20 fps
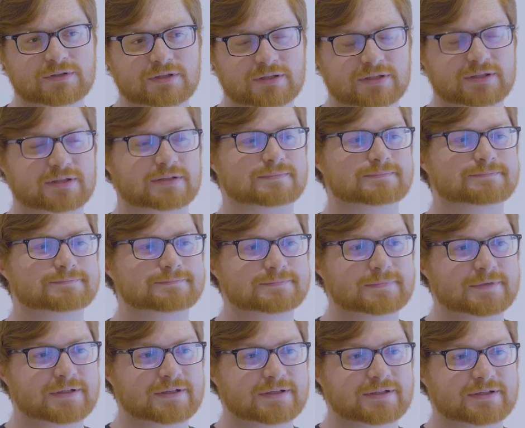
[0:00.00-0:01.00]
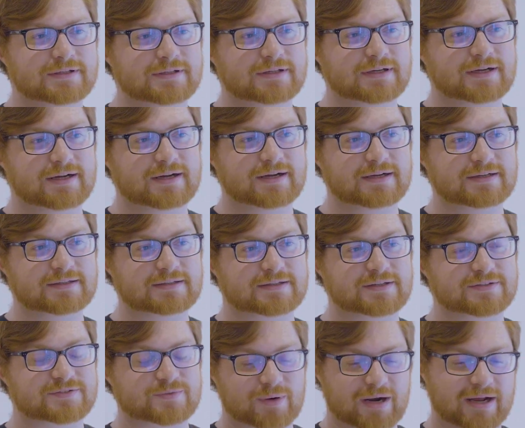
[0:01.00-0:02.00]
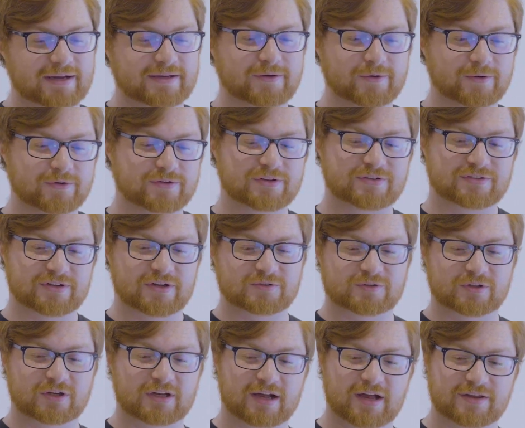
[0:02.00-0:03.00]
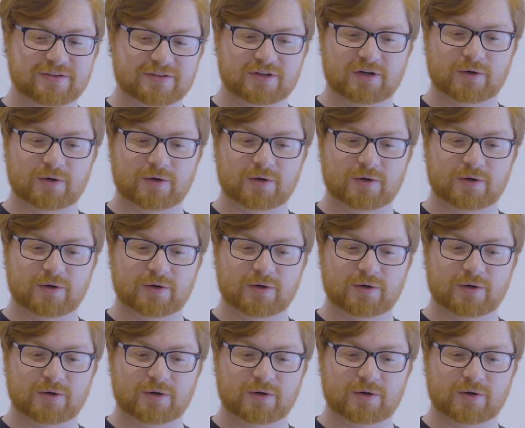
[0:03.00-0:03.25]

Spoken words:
Huh. Because when I hear decentralized,